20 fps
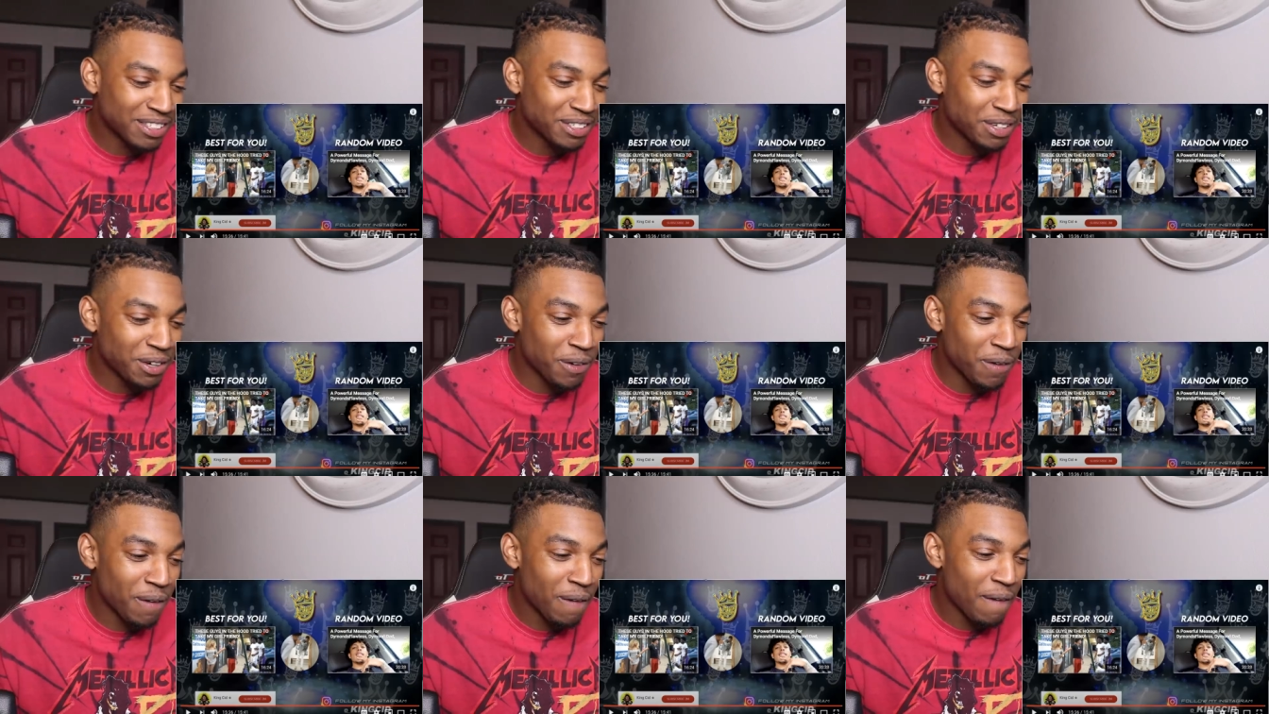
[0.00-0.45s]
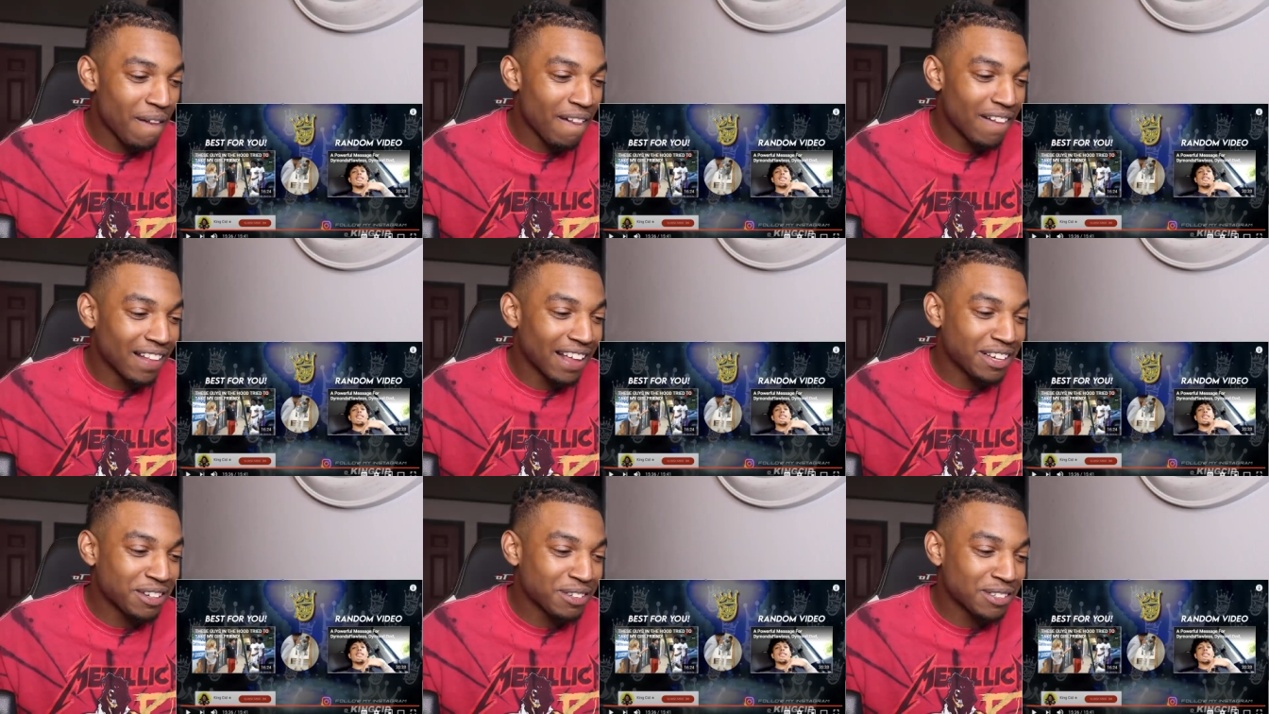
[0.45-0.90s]
So,
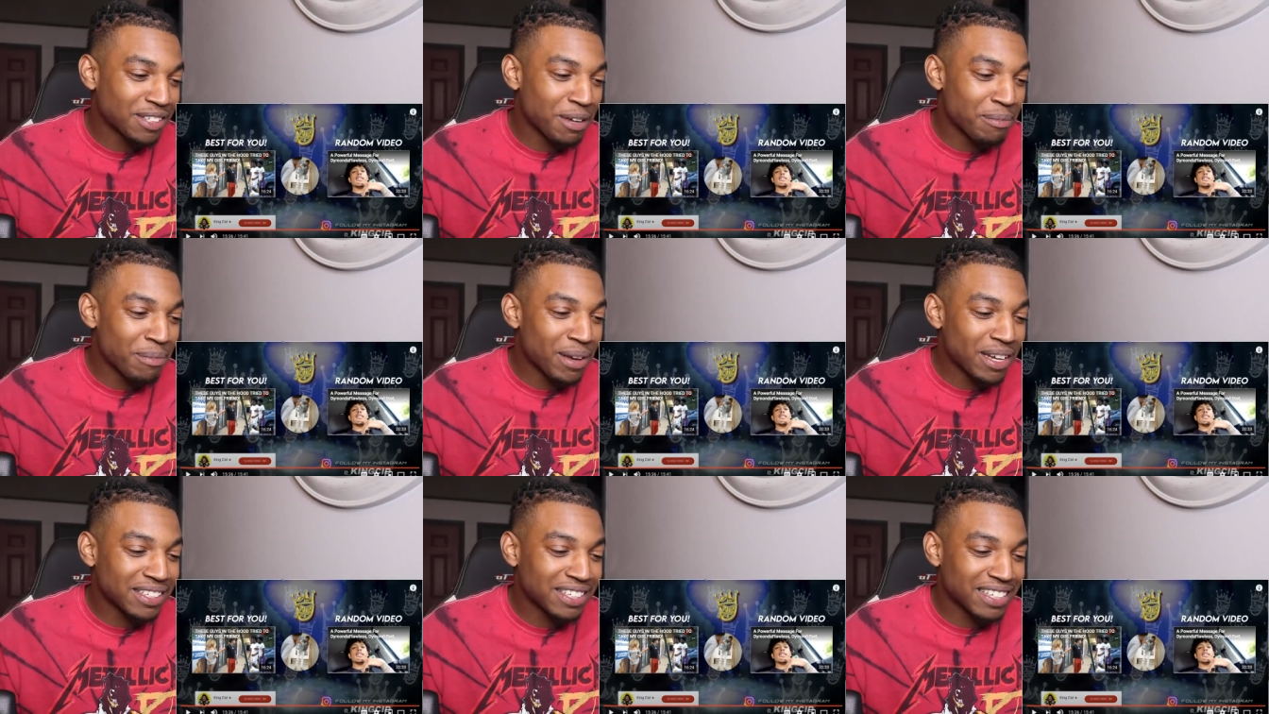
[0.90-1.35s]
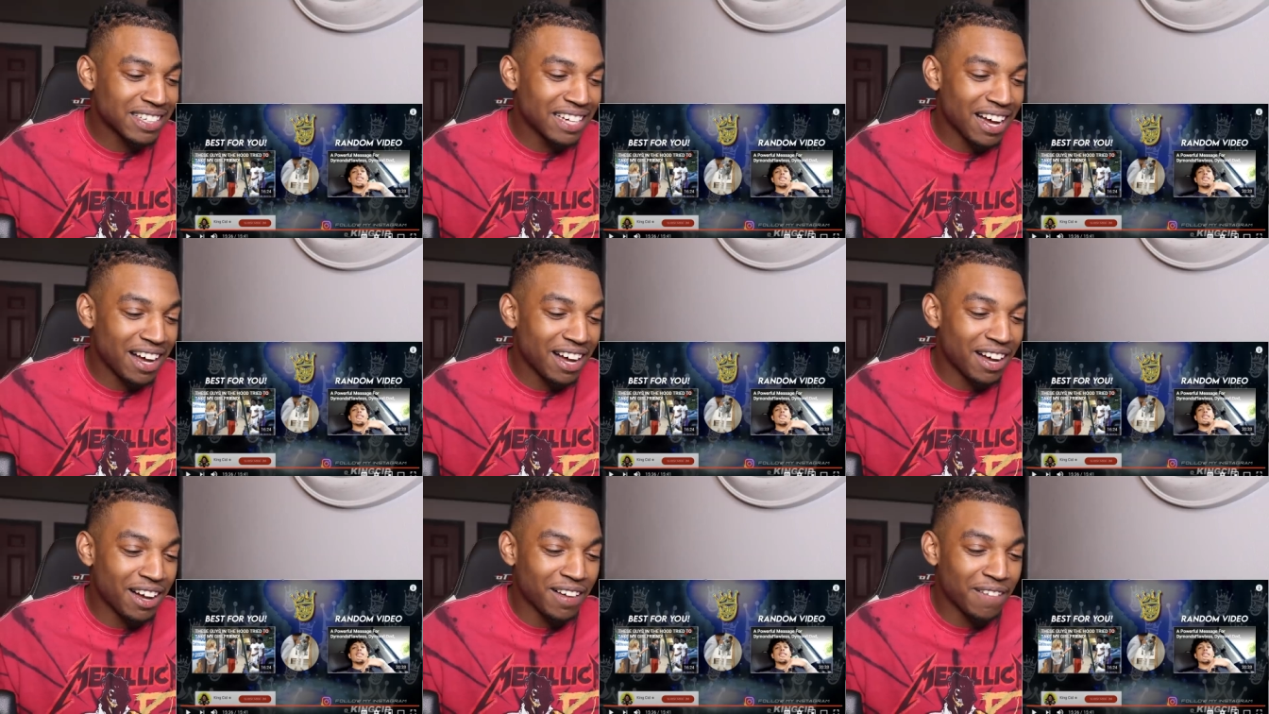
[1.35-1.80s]
like you say, make sure
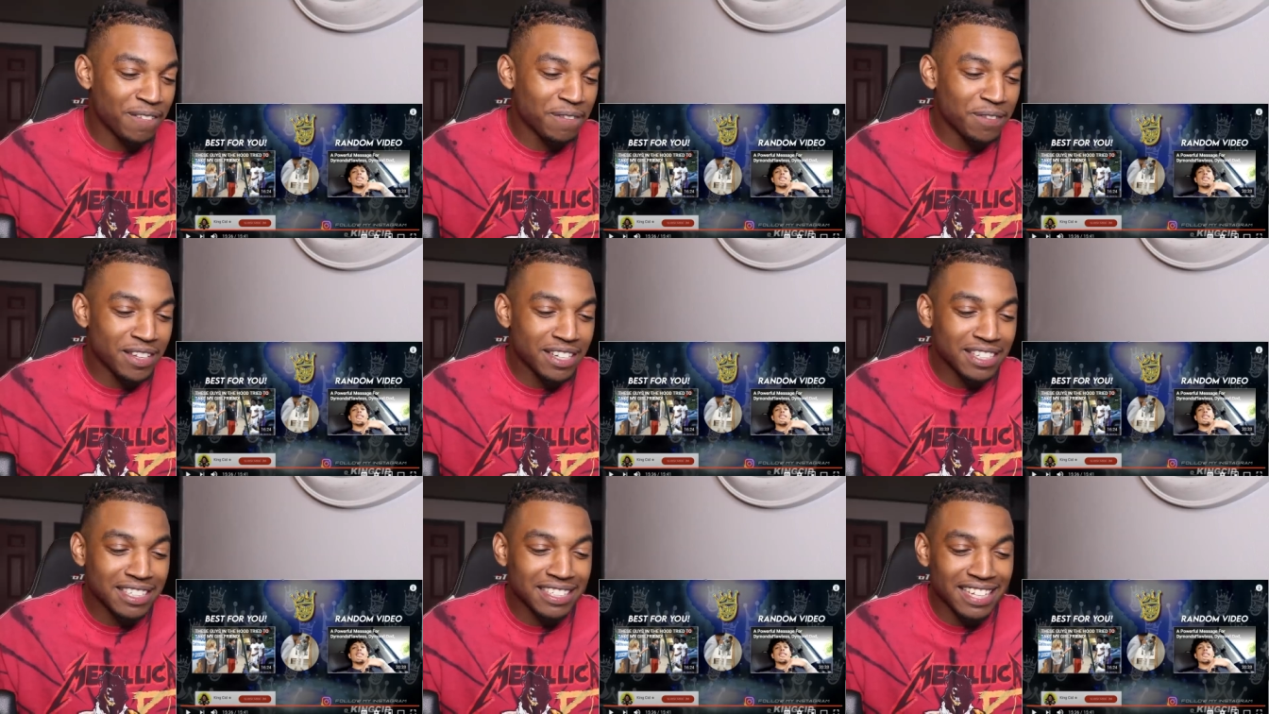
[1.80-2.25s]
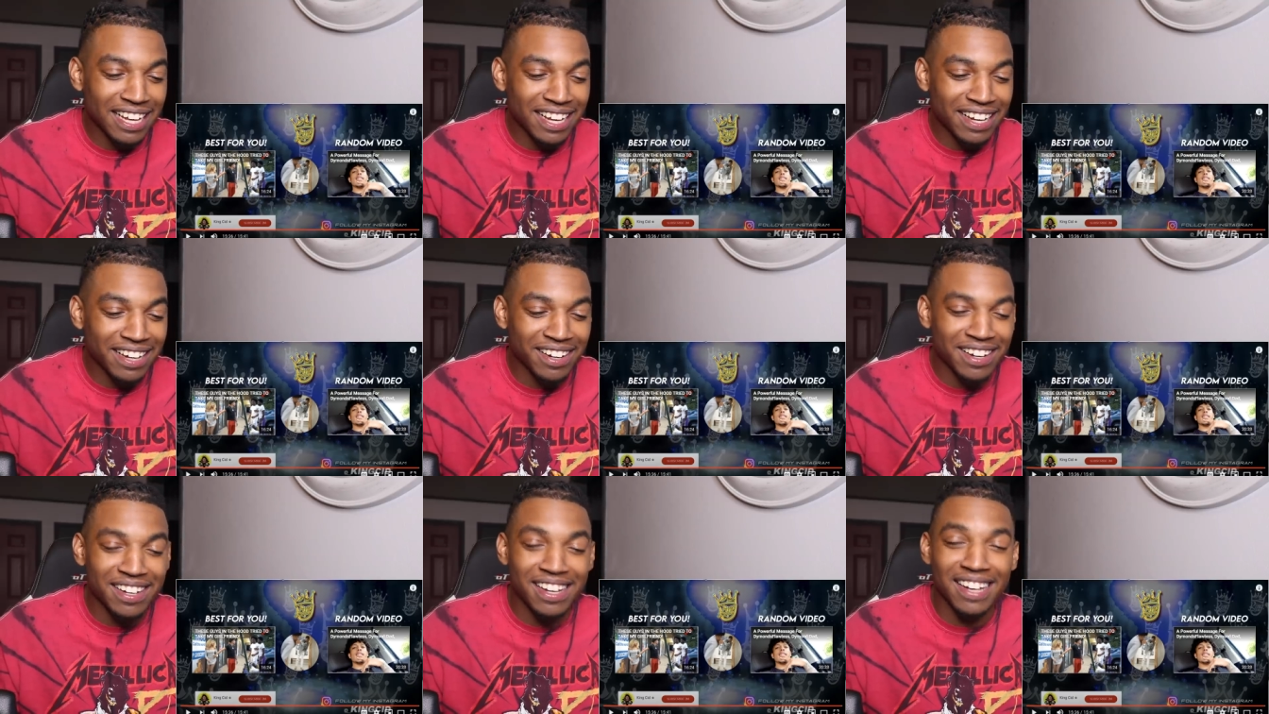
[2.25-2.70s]
y'all just
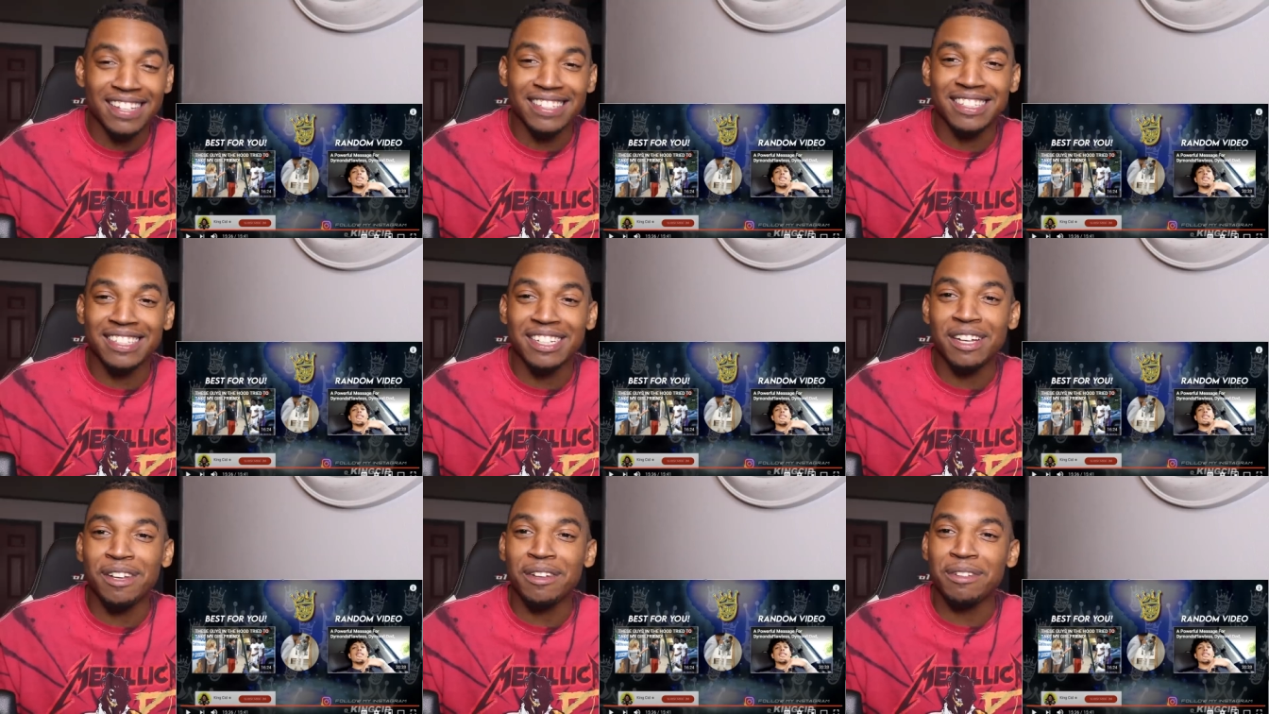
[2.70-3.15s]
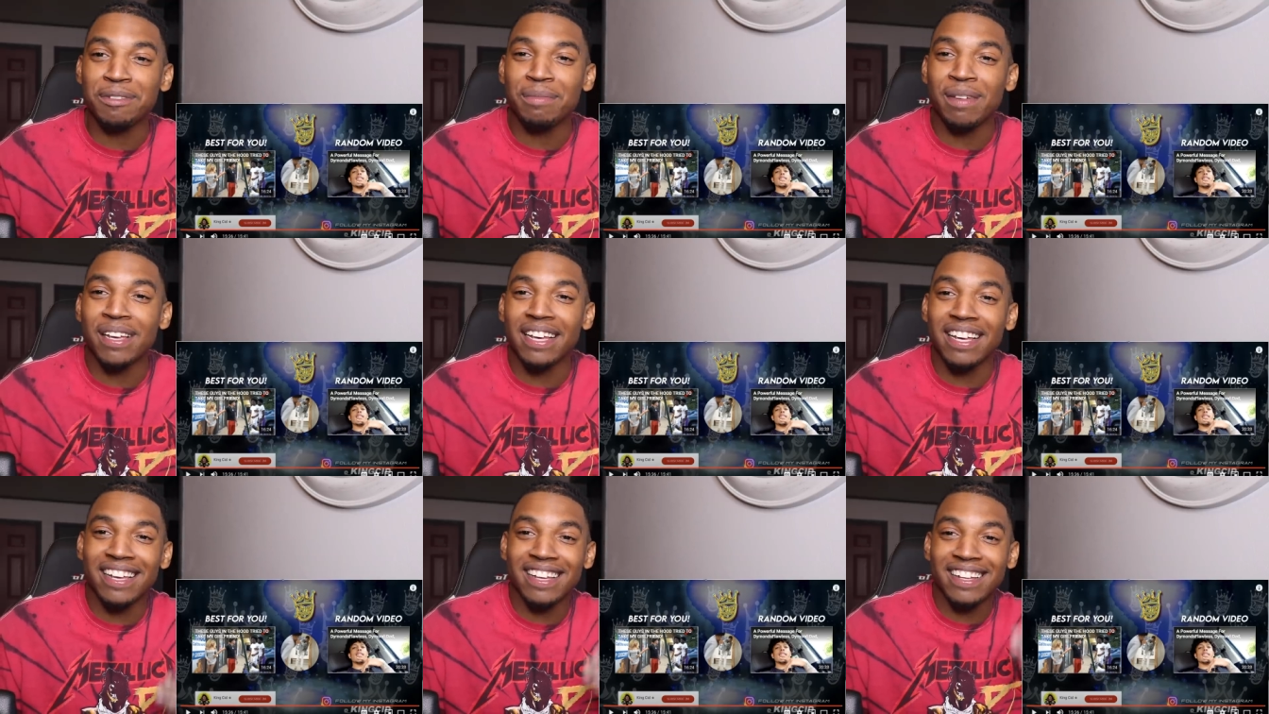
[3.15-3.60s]
take care of yourselves,
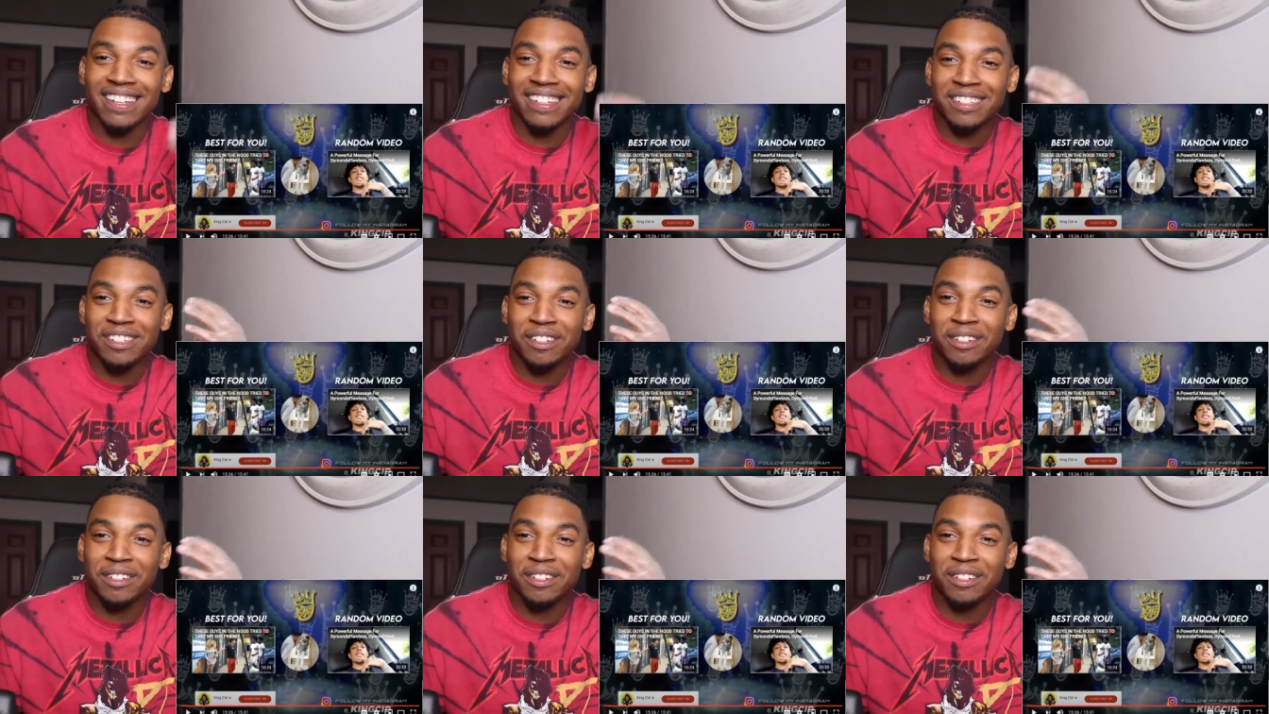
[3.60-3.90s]
man.